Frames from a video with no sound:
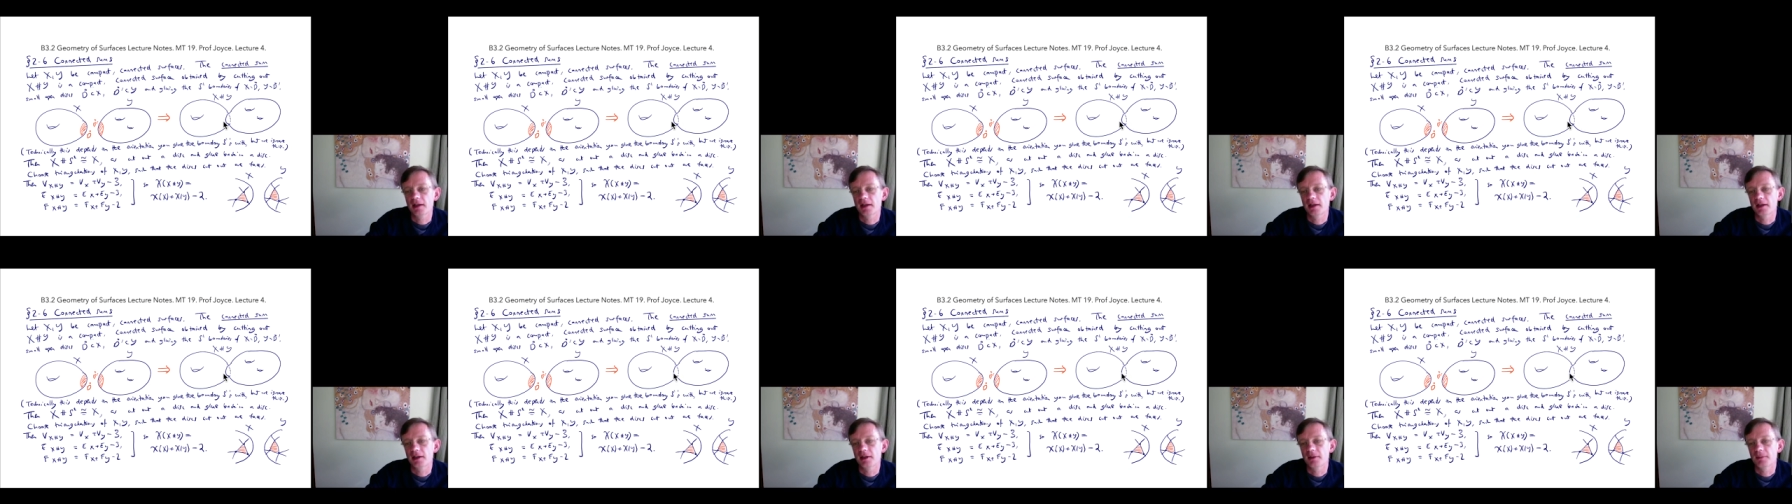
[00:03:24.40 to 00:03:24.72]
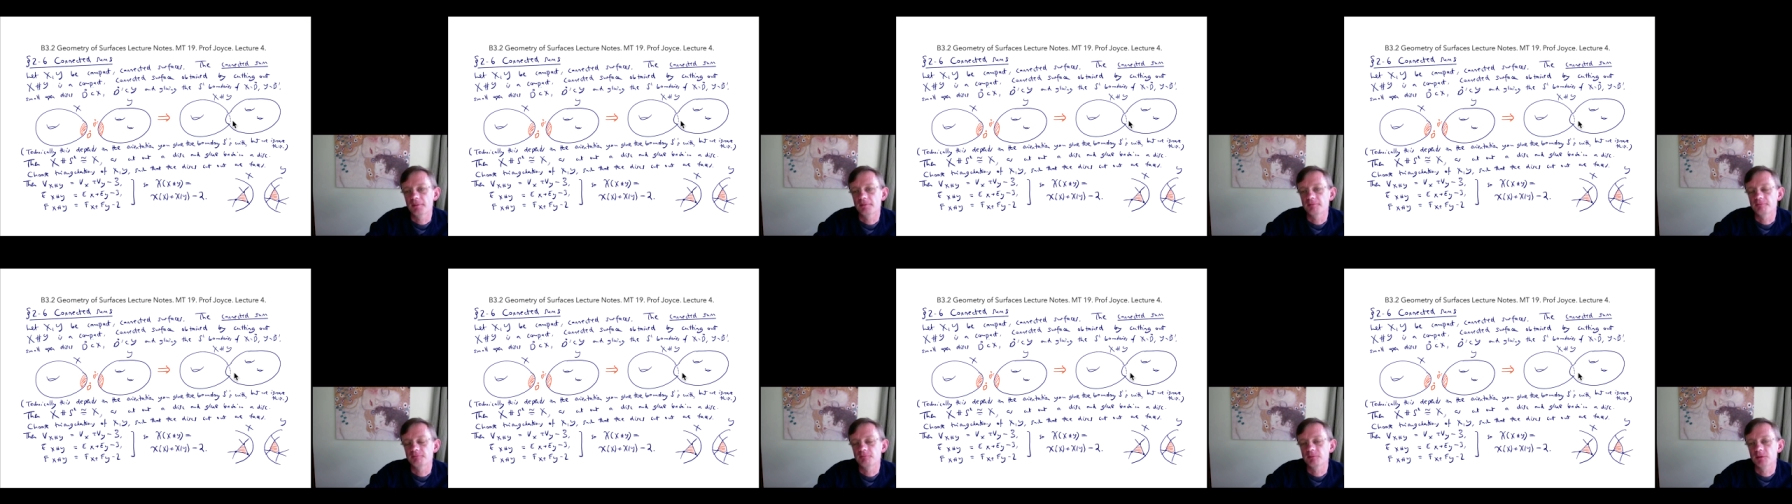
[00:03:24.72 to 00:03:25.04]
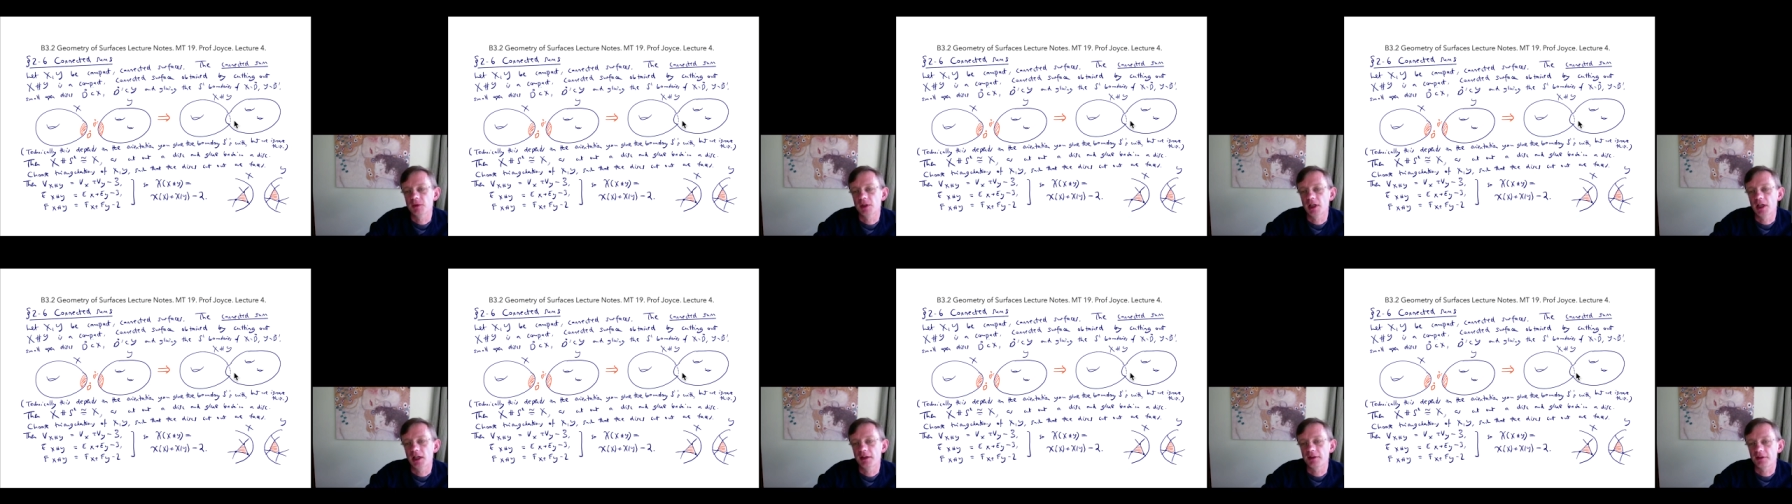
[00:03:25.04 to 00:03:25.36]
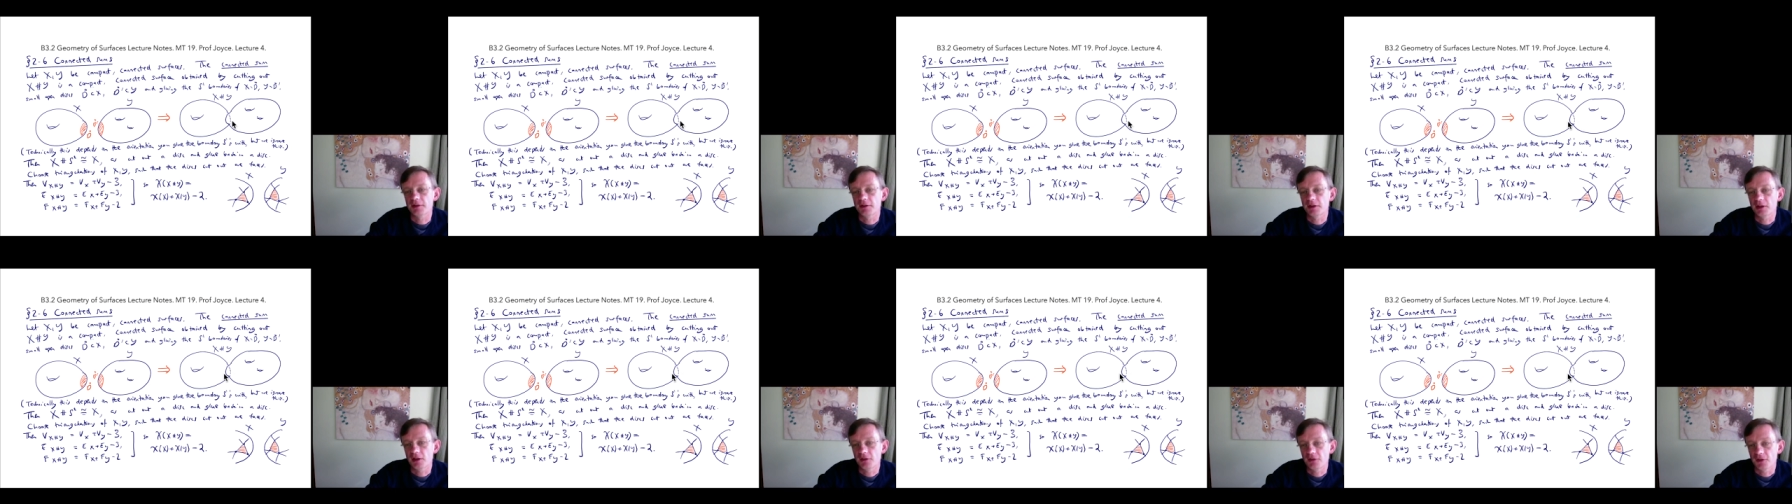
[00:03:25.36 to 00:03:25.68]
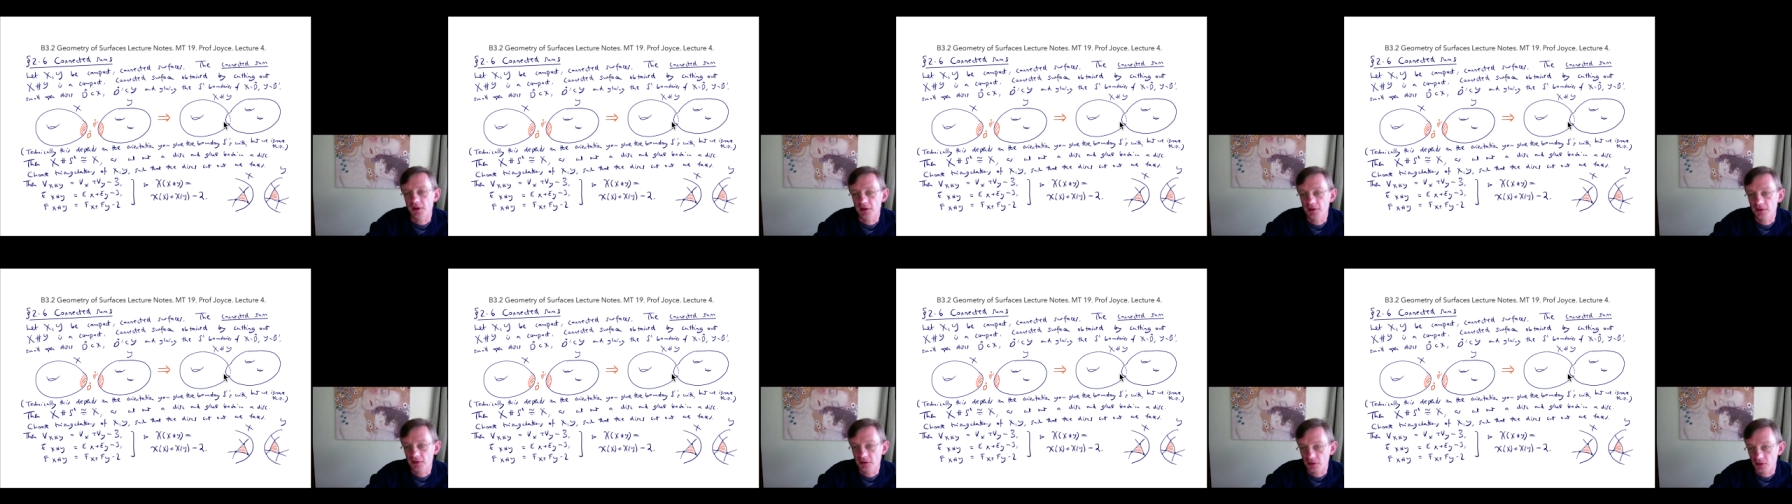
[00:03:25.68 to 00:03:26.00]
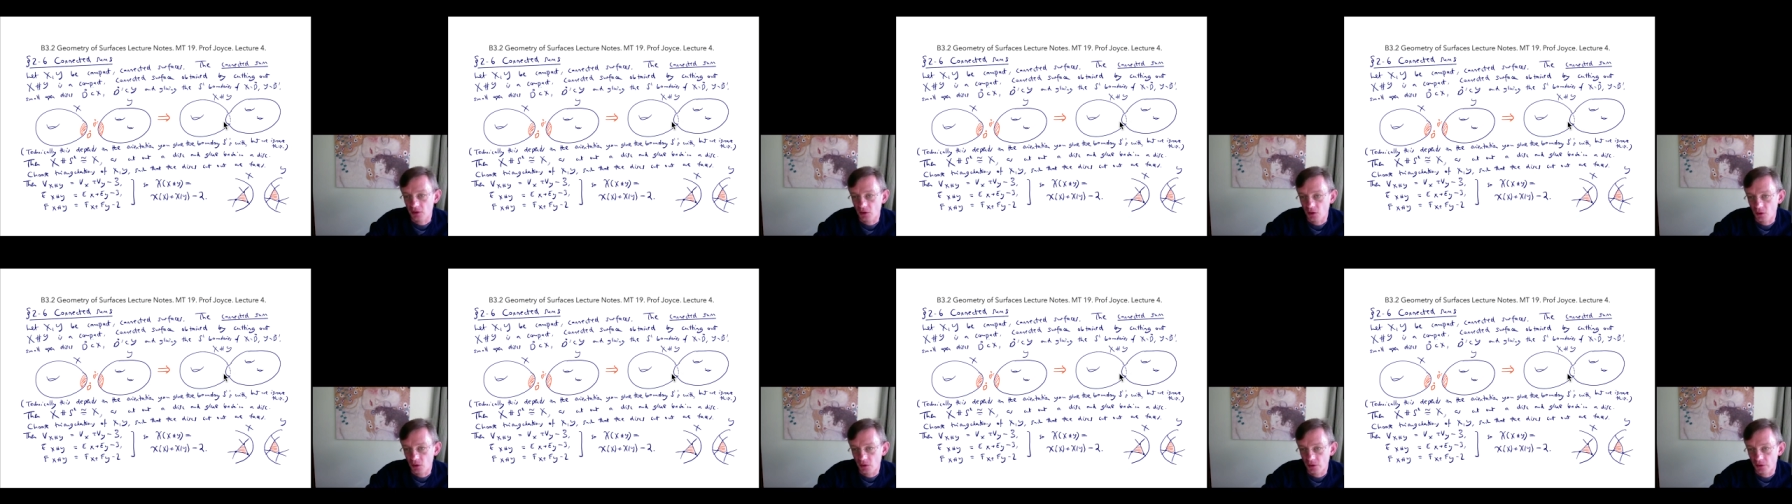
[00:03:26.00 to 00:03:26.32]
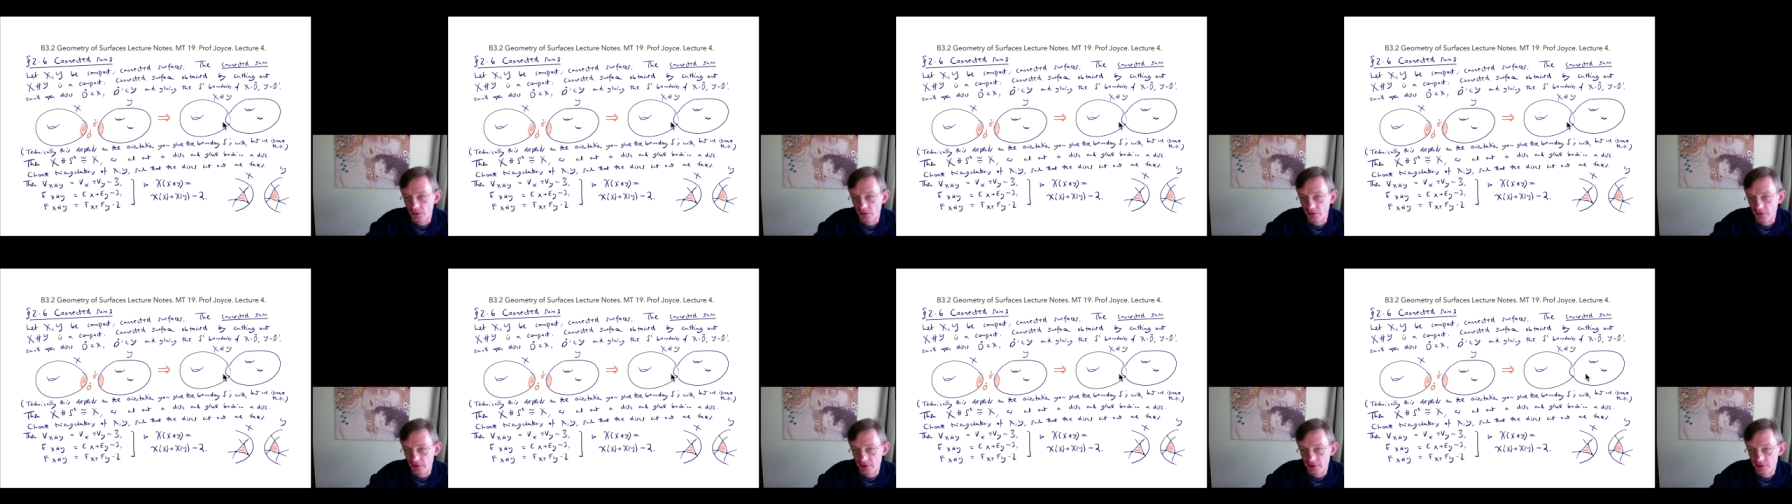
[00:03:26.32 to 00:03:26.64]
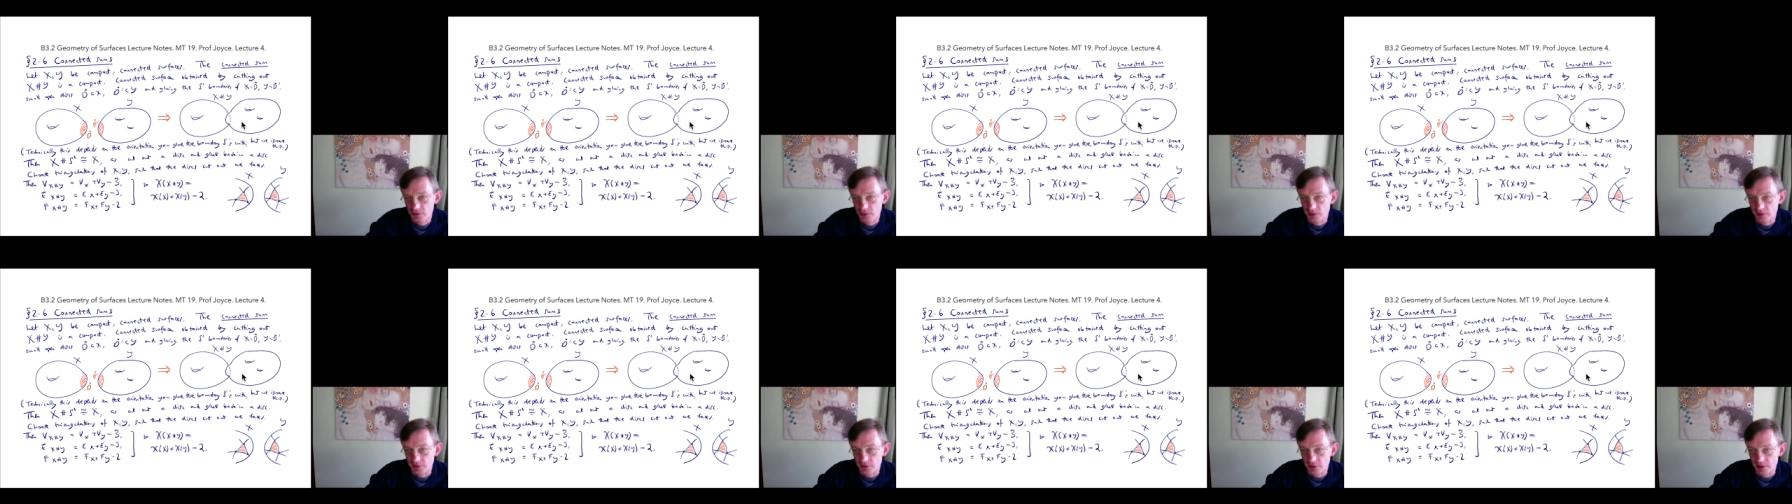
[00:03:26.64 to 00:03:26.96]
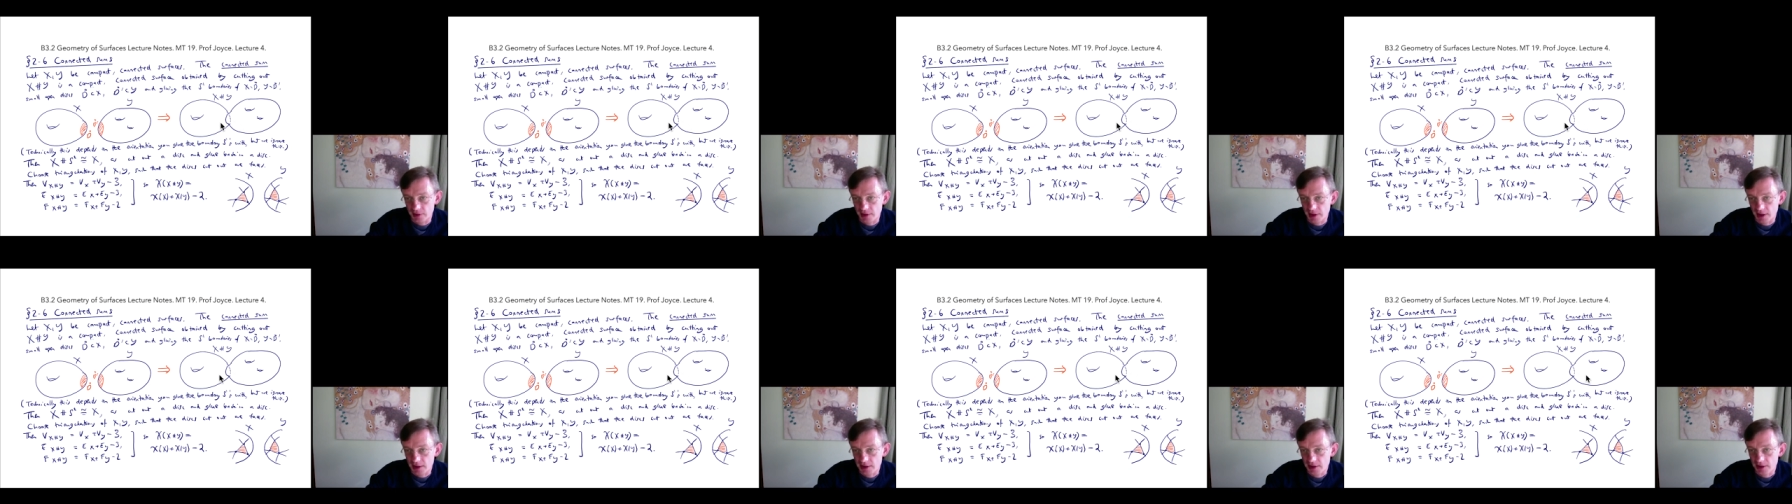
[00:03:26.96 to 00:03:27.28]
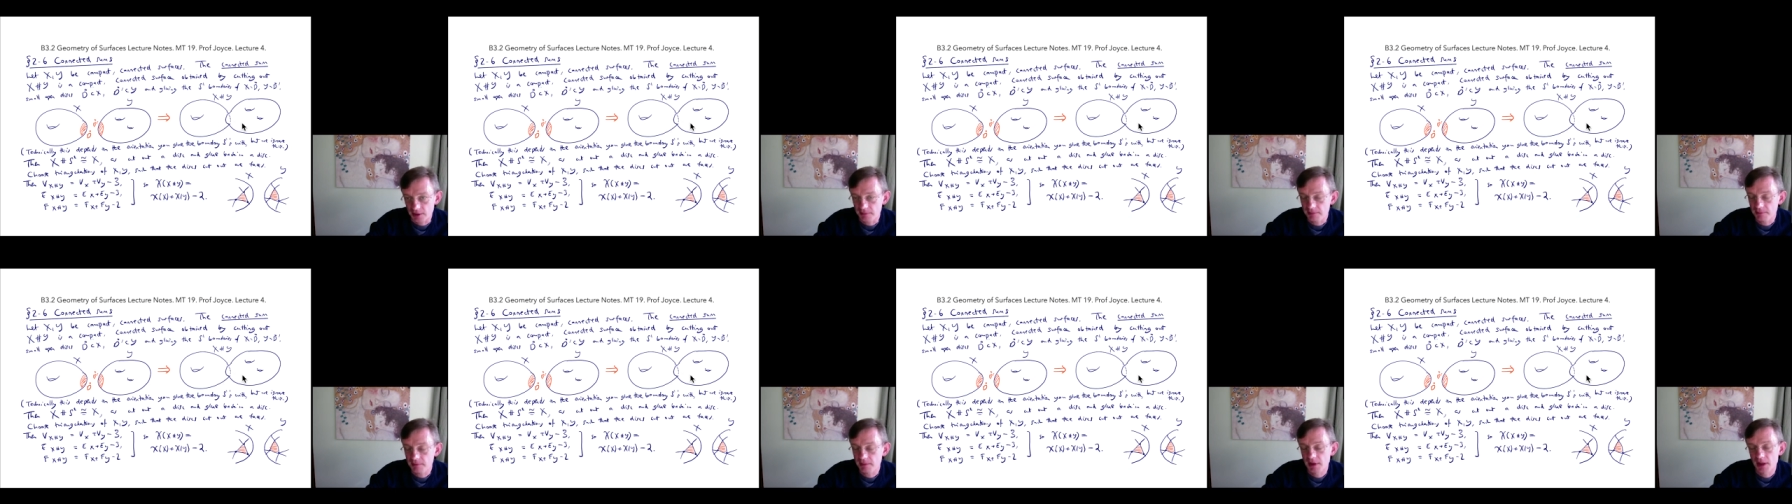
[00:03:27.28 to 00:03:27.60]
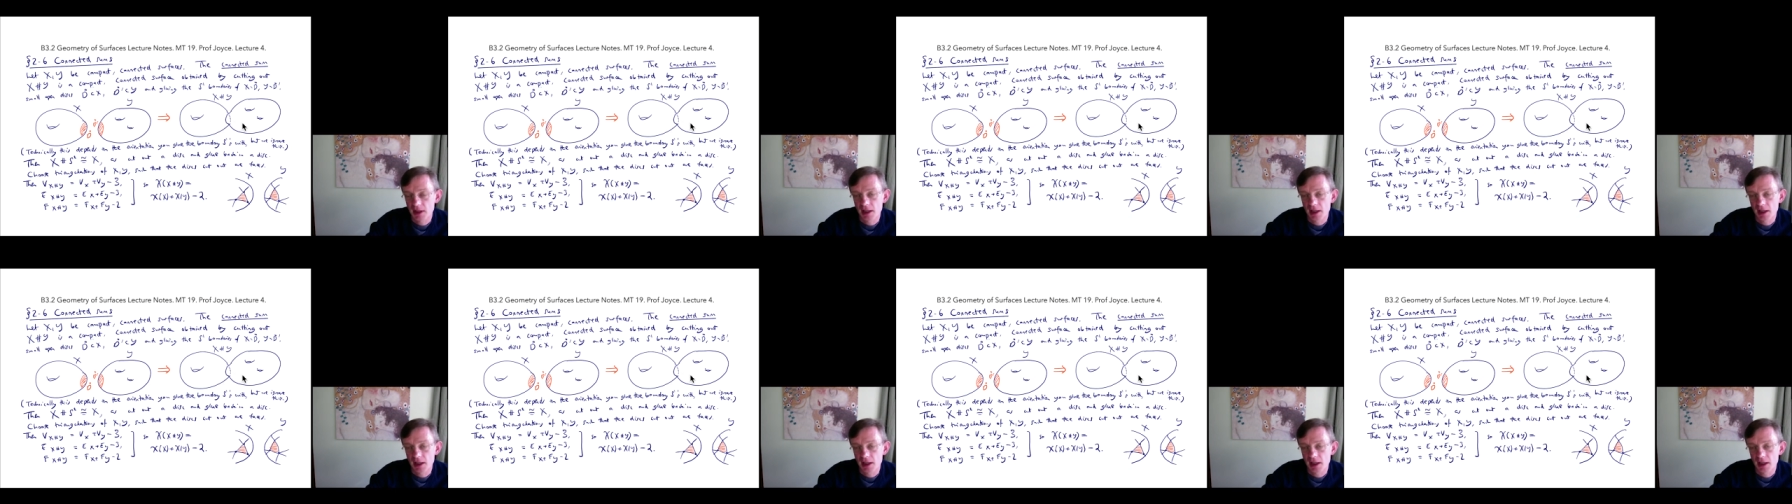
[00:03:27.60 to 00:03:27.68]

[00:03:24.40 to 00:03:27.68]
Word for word: um, as a surface on this choice orientation.